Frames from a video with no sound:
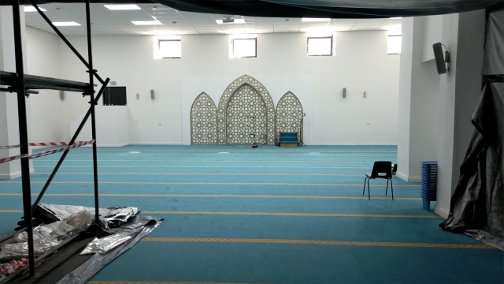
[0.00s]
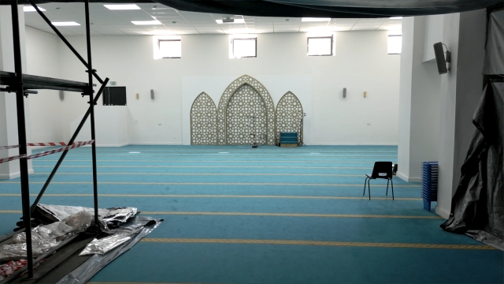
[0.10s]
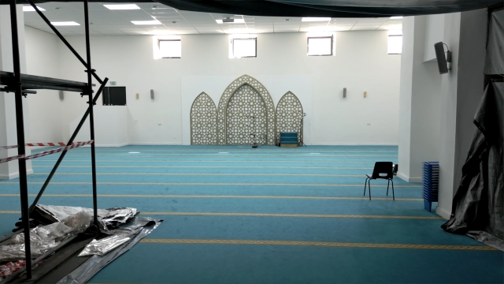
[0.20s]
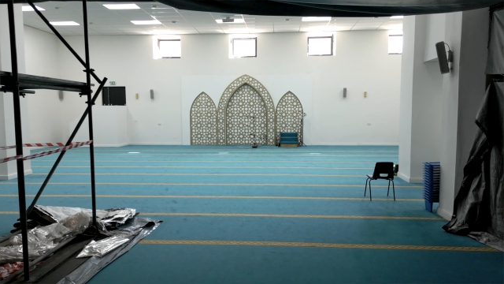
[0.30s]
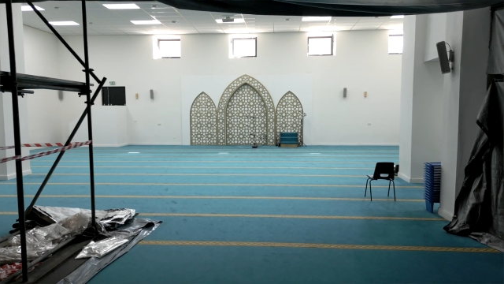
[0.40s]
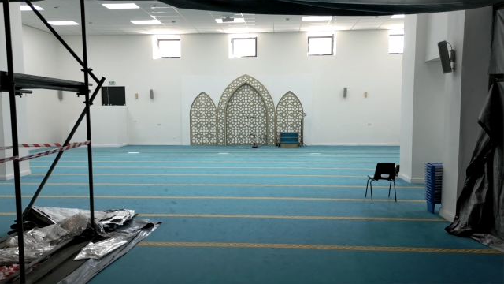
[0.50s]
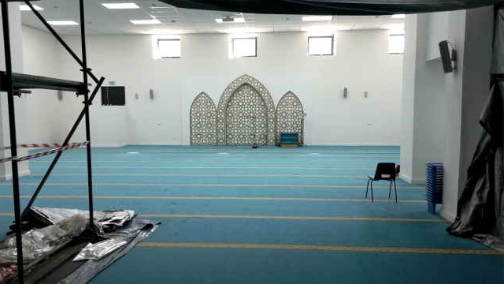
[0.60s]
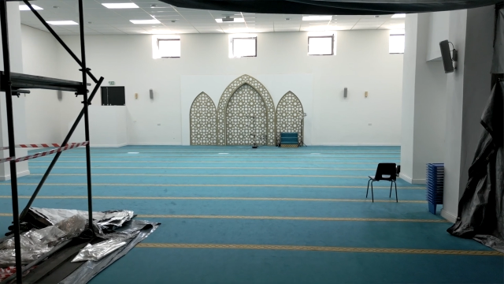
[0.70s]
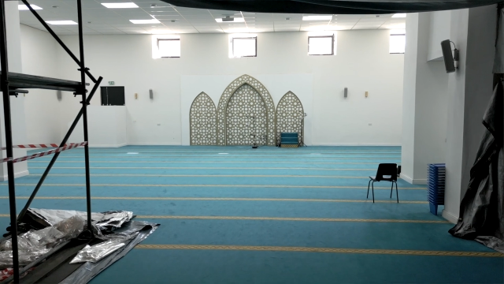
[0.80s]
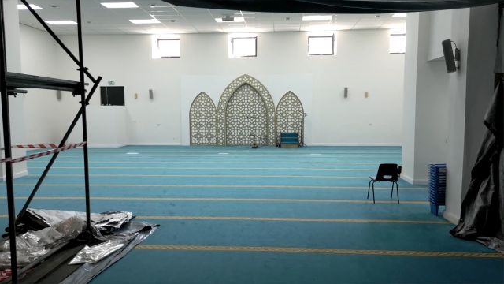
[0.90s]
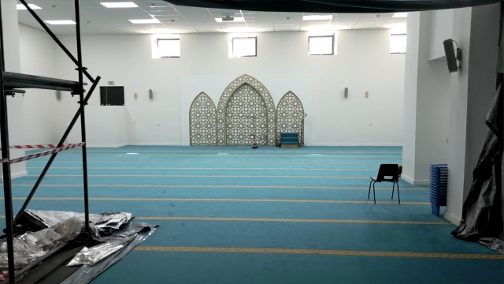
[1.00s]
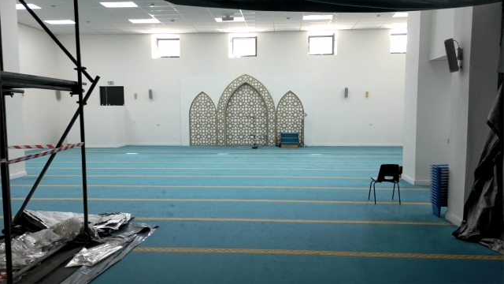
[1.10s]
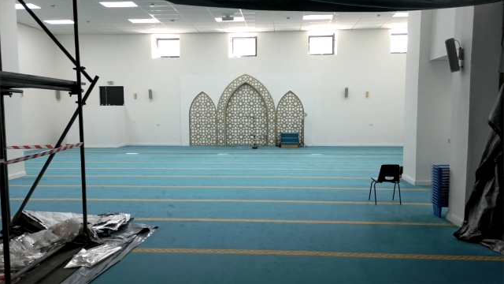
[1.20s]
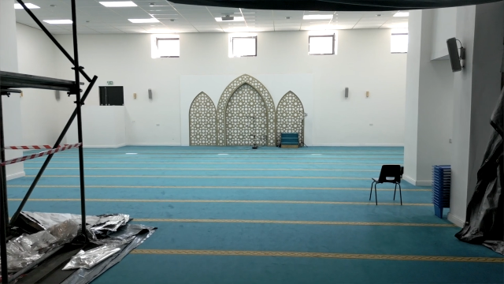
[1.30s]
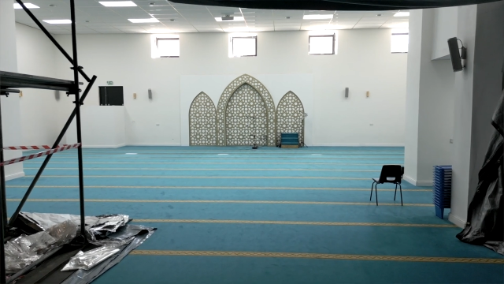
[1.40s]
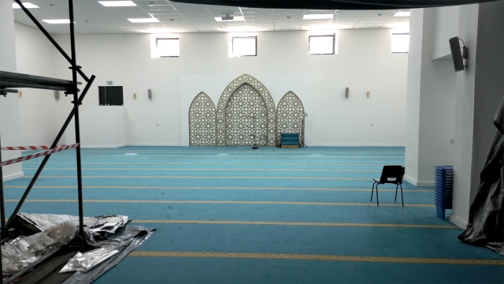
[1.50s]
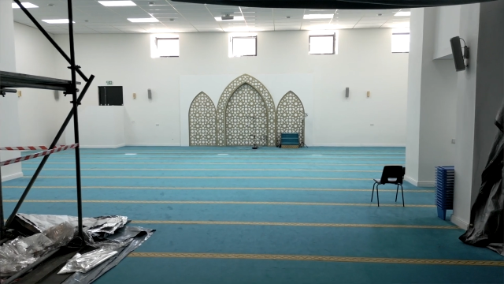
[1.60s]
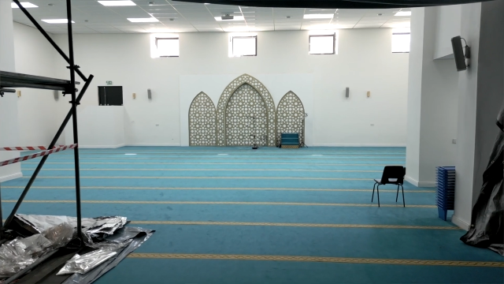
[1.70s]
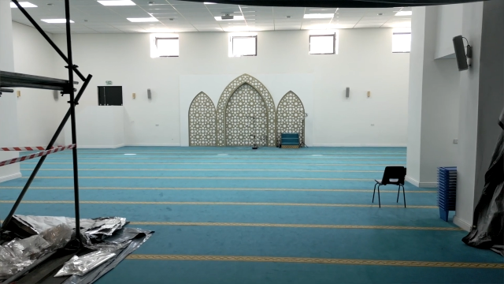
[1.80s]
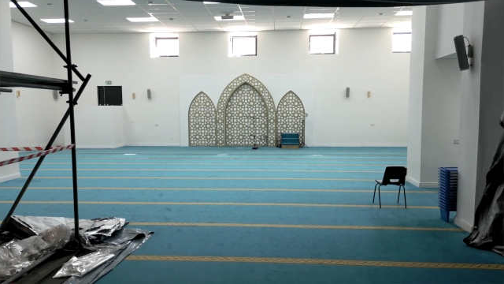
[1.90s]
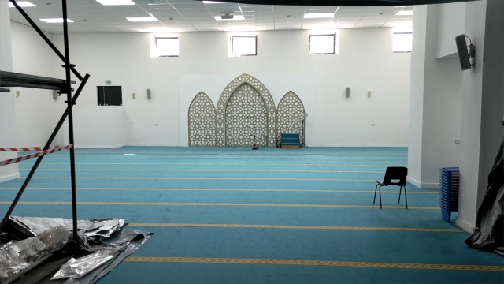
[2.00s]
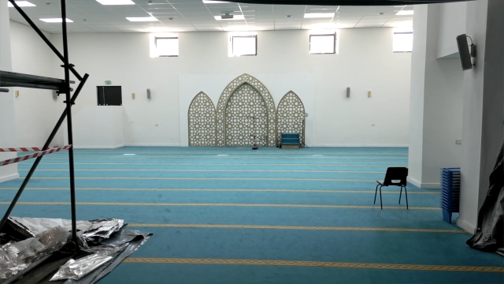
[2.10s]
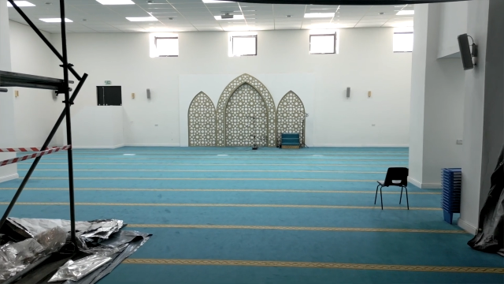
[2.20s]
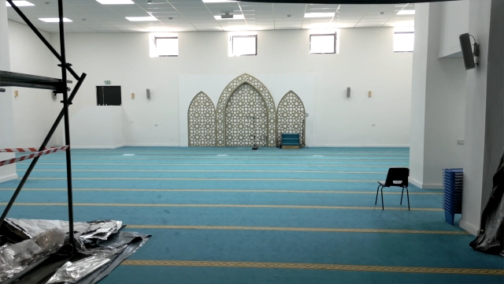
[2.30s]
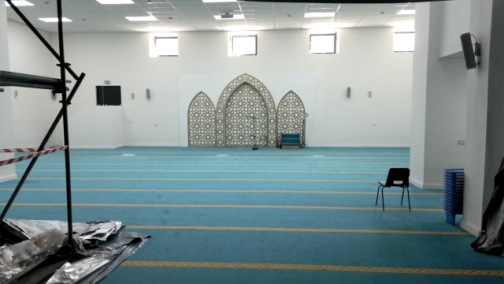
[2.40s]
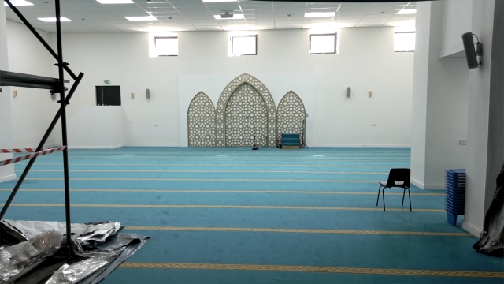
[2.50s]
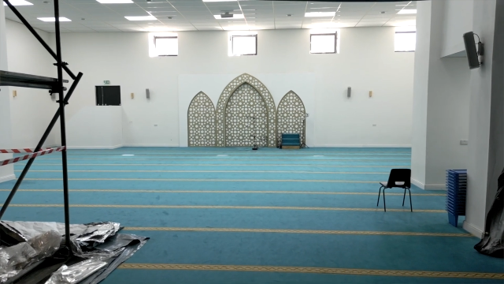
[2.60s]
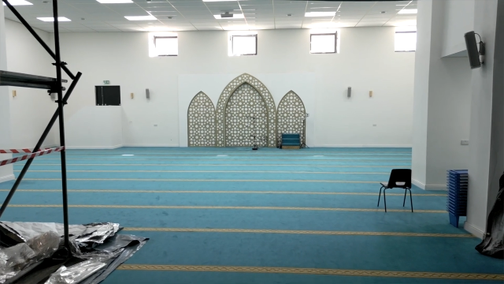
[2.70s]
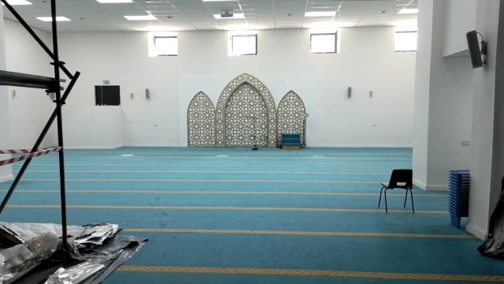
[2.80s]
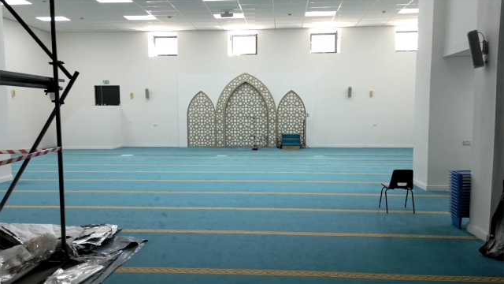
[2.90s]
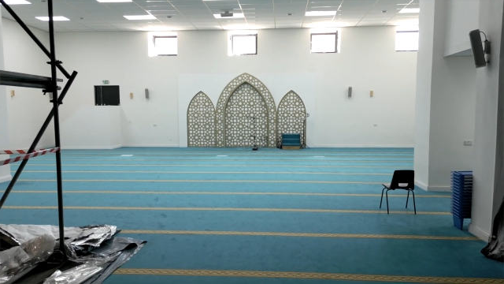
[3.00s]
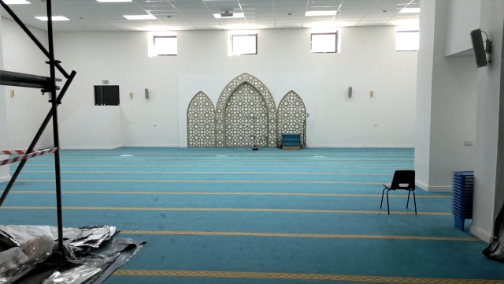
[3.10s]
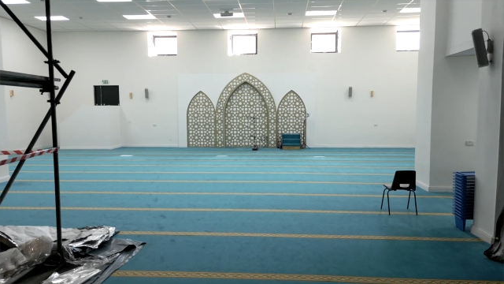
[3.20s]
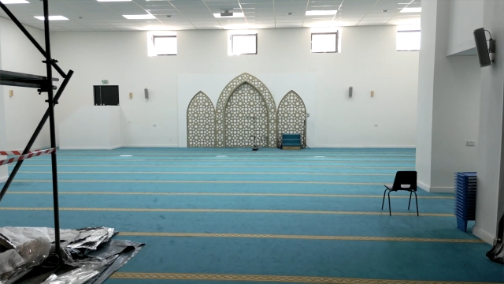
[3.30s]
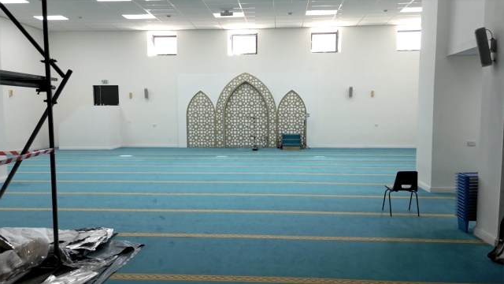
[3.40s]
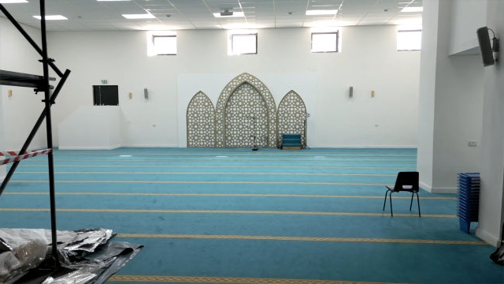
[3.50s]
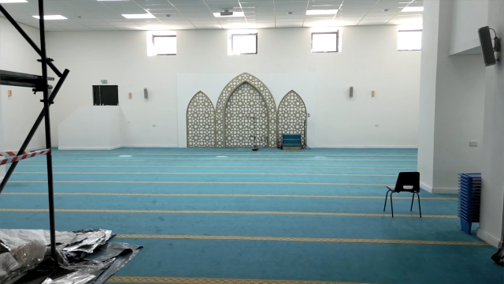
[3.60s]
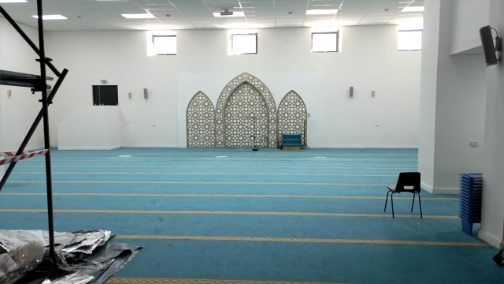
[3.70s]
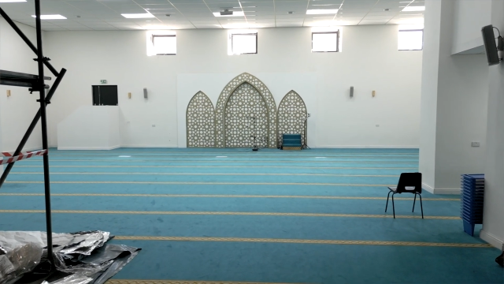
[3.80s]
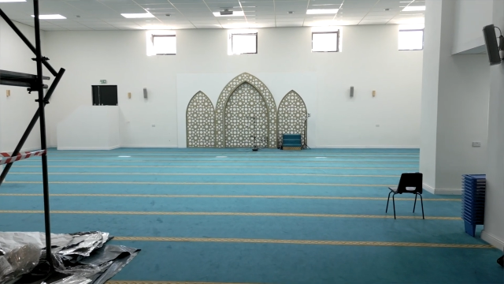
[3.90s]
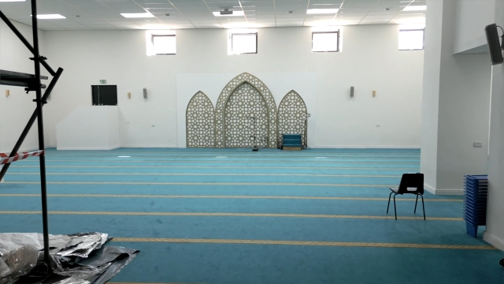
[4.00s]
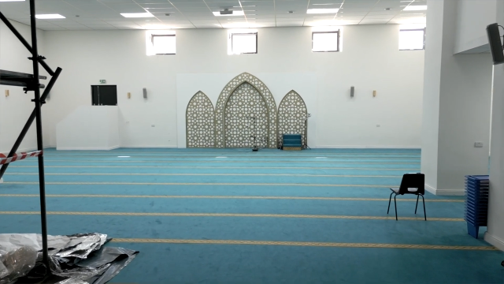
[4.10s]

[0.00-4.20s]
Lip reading: No face is visible, so there are no lips to read.